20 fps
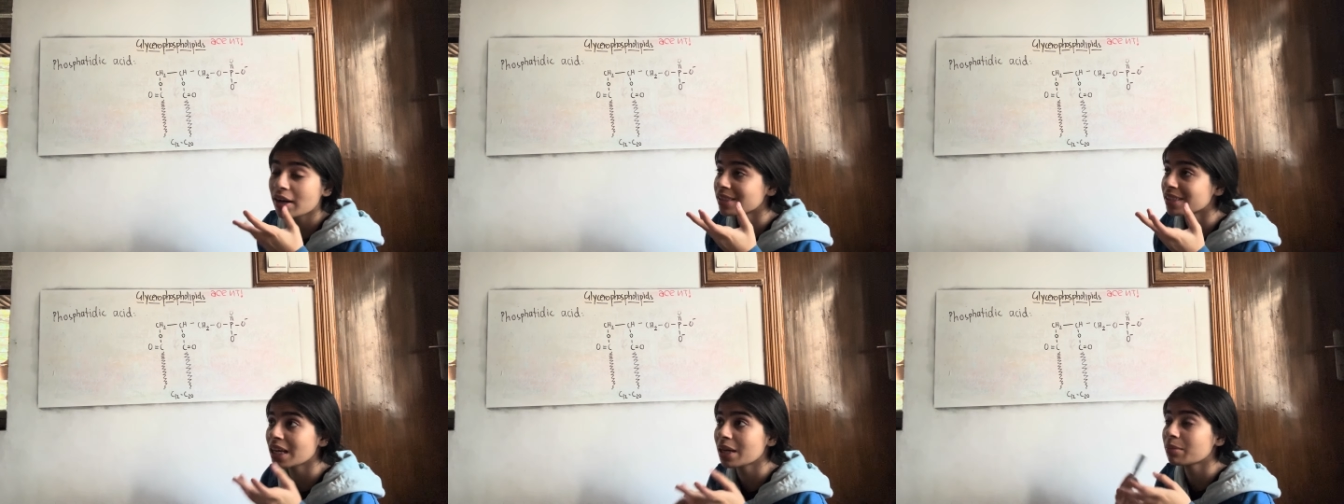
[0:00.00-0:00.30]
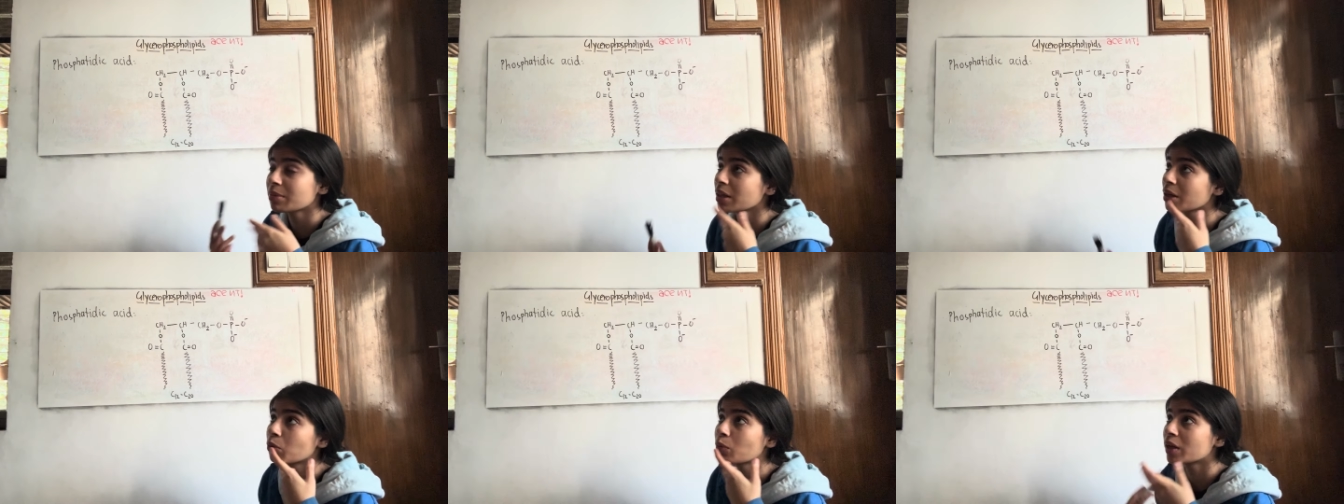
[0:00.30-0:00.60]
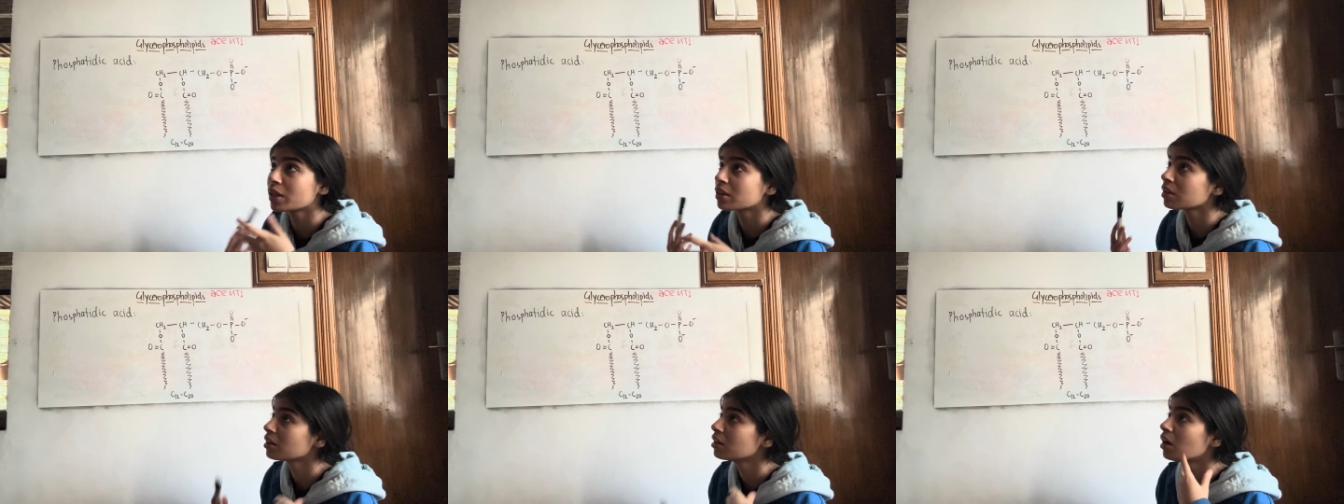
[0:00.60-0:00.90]
Same thing
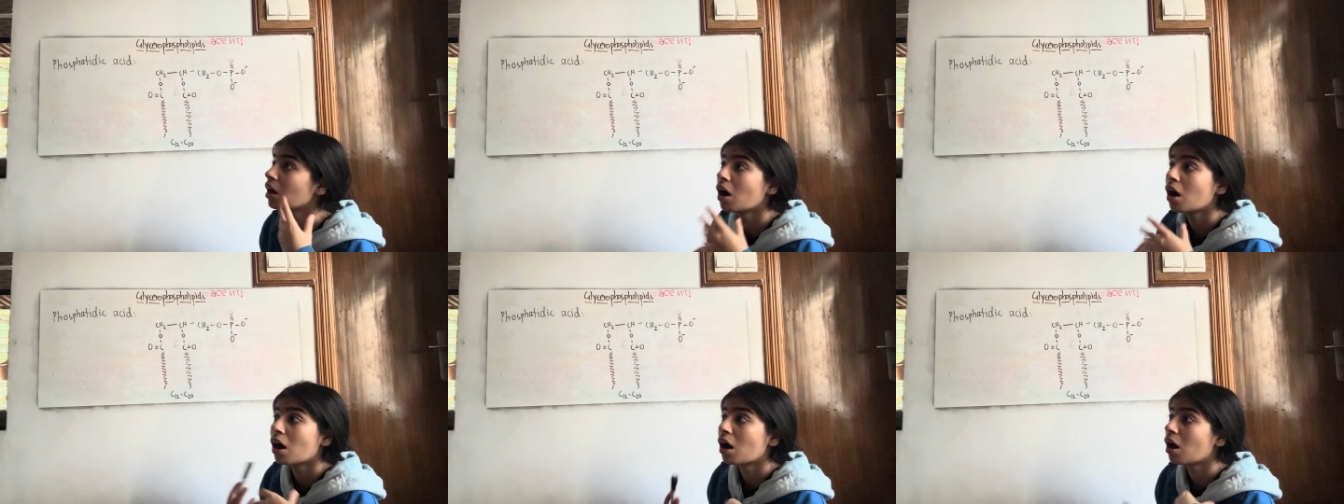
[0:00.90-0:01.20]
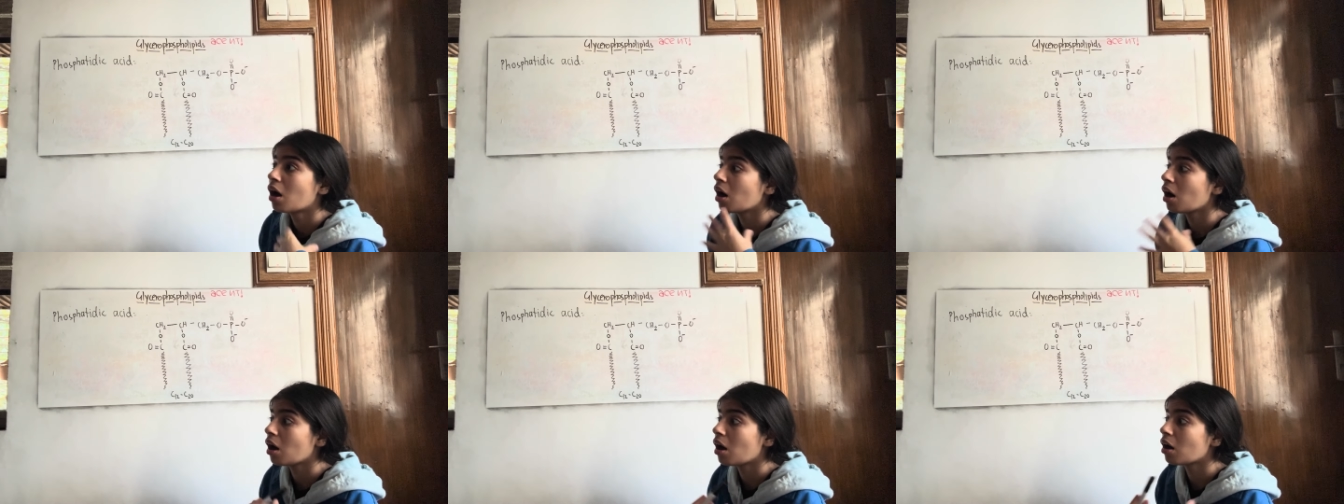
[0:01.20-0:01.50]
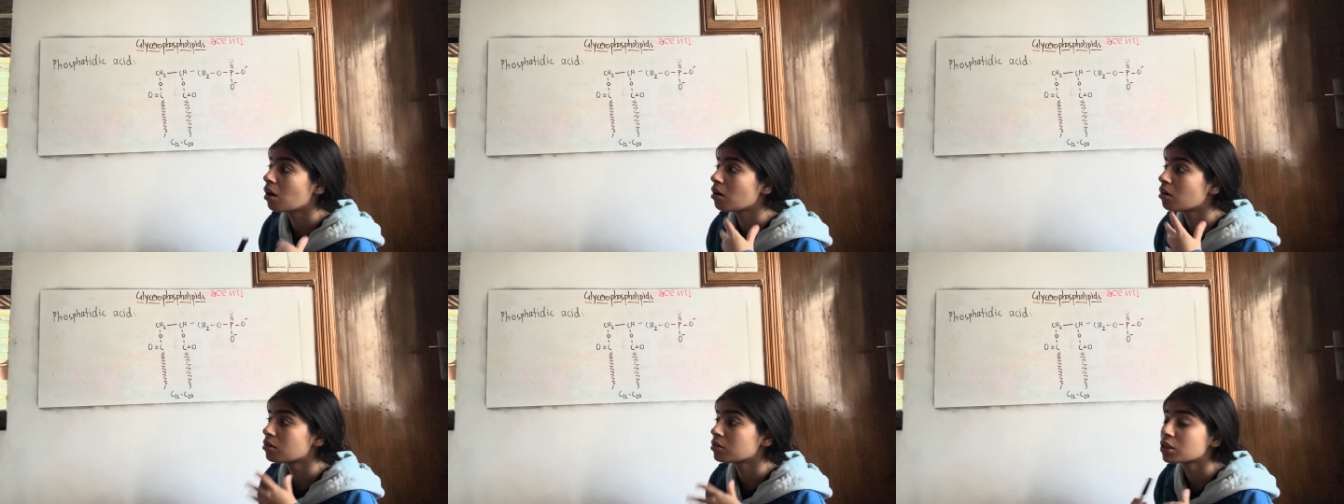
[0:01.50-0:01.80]
with
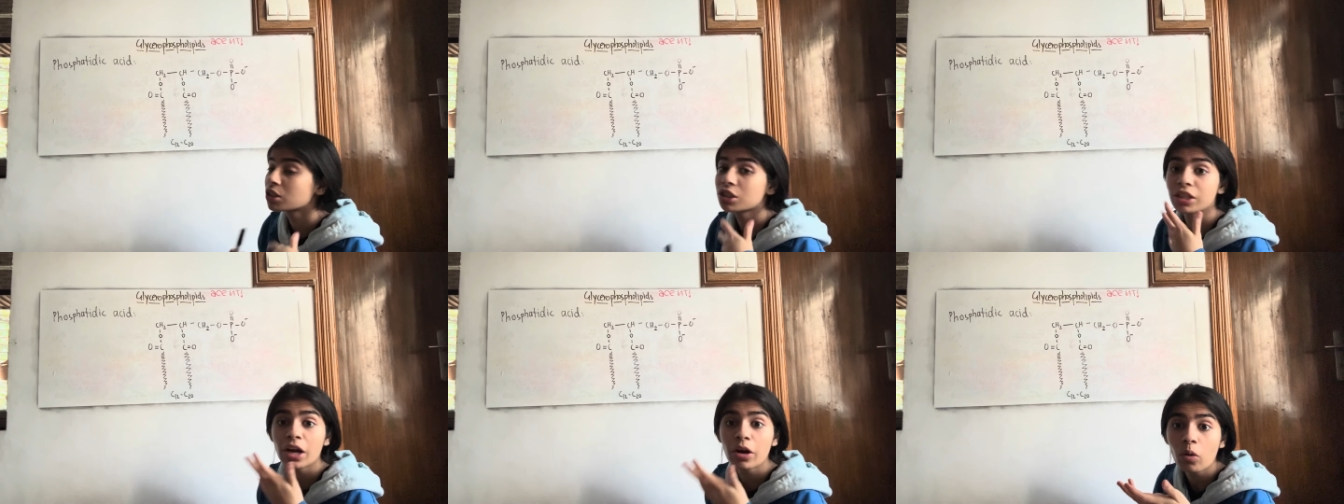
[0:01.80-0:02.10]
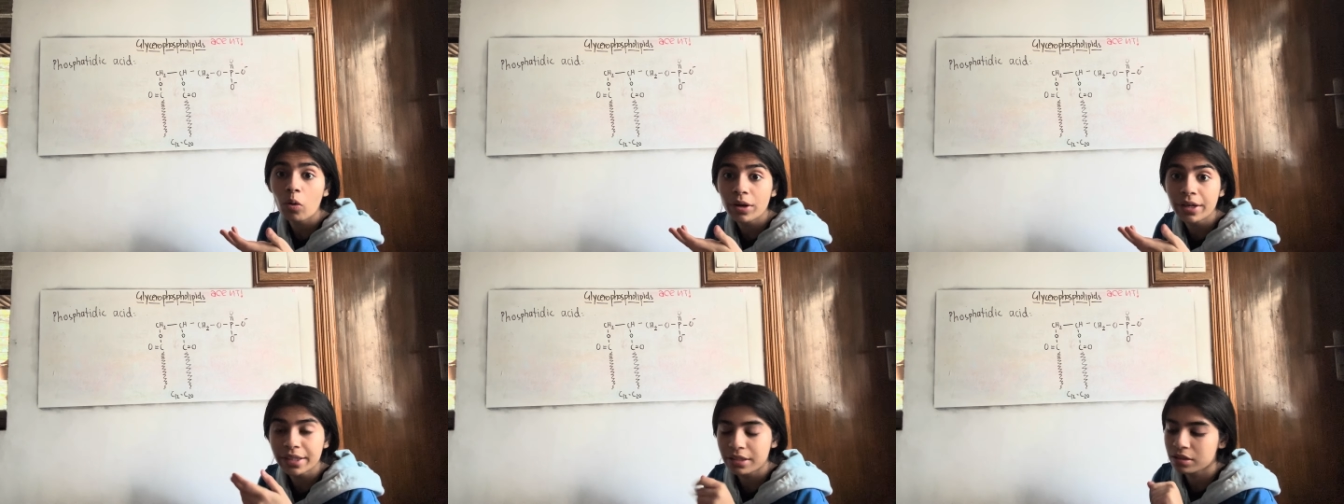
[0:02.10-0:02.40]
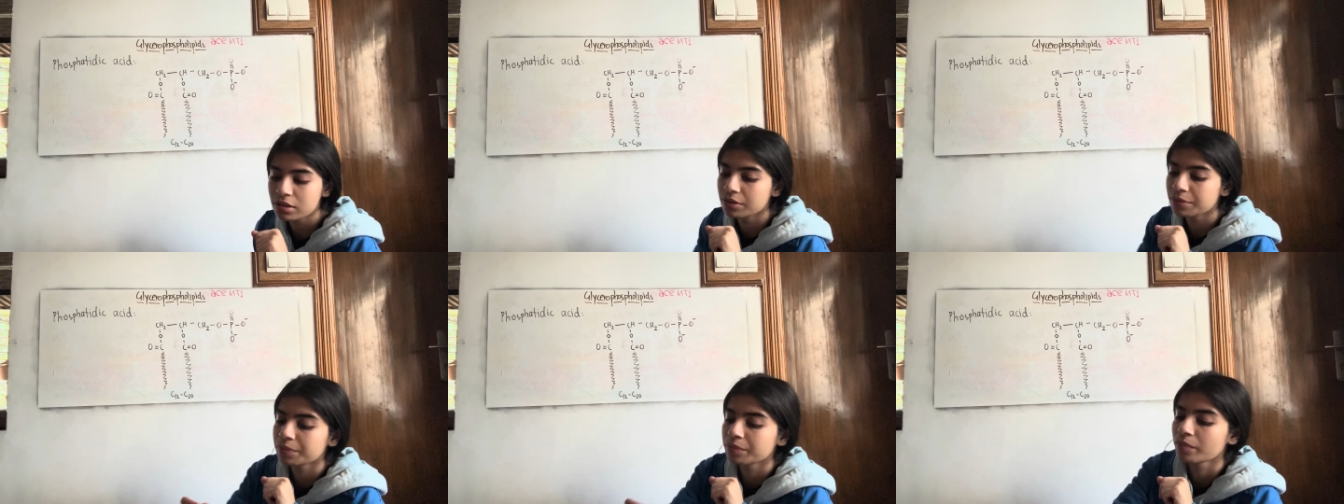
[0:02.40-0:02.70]

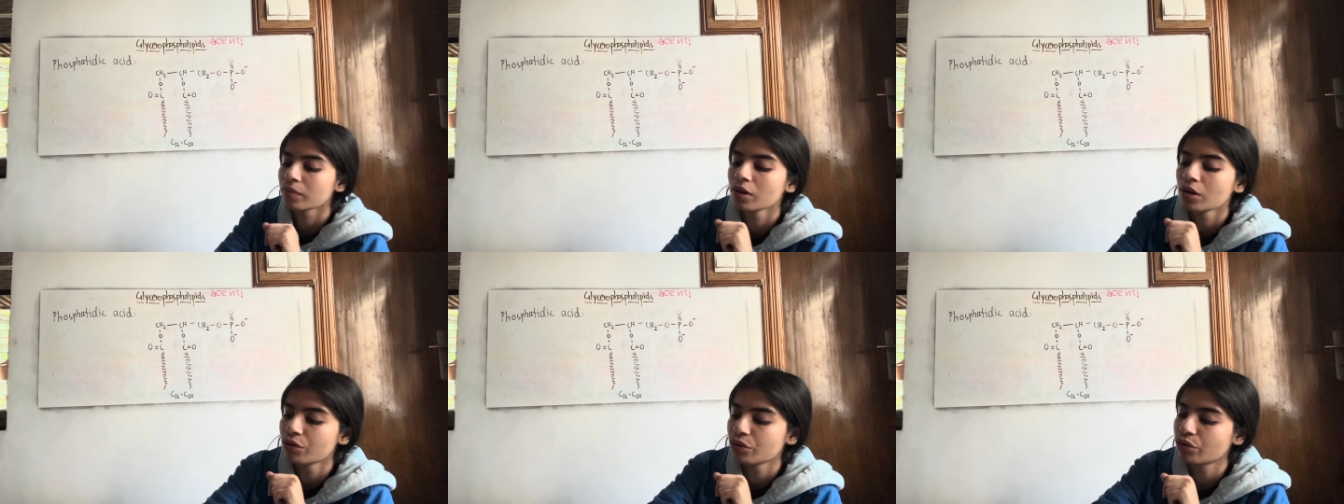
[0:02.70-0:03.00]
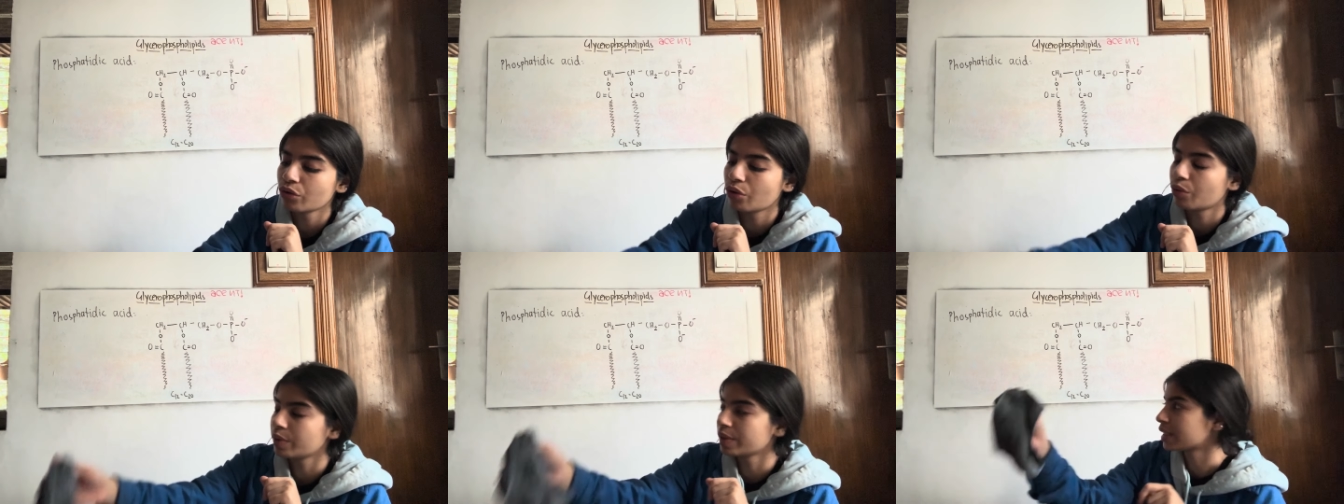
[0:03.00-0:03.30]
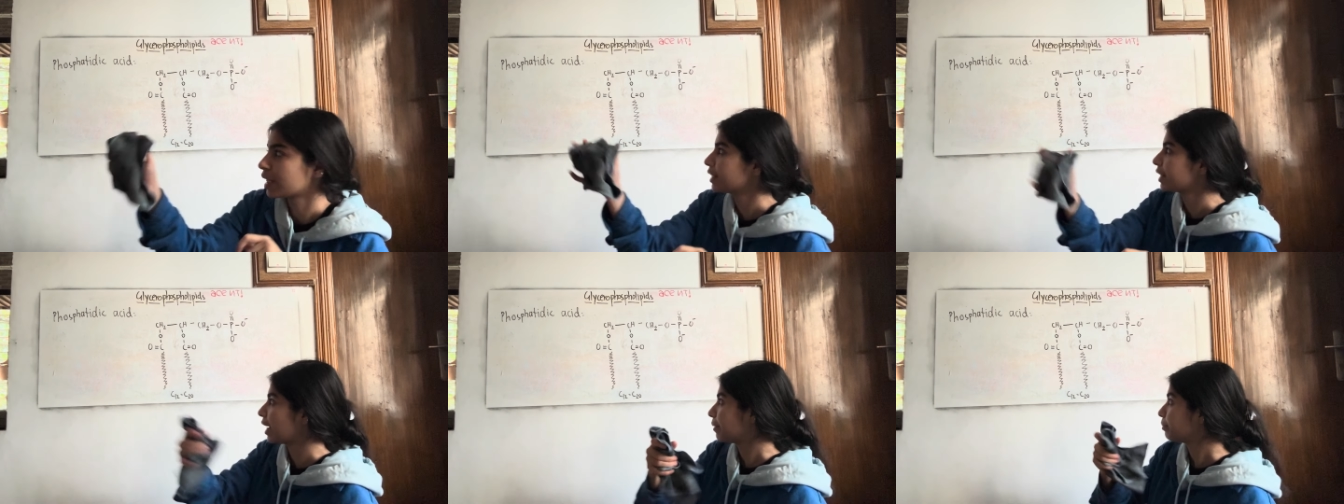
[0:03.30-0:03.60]
steroids. So it's
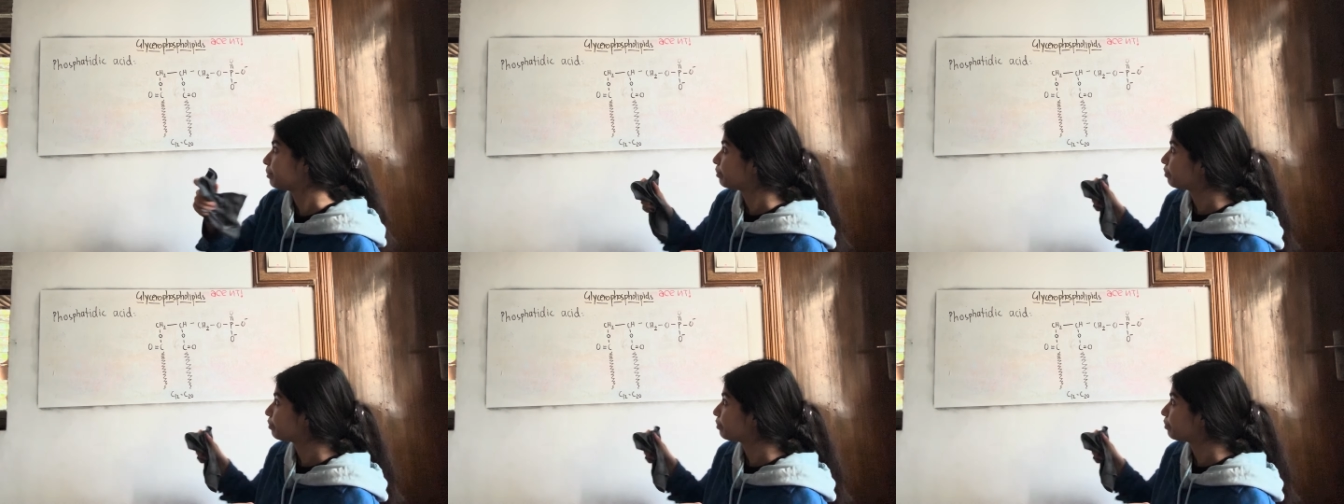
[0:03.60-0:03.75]
like that.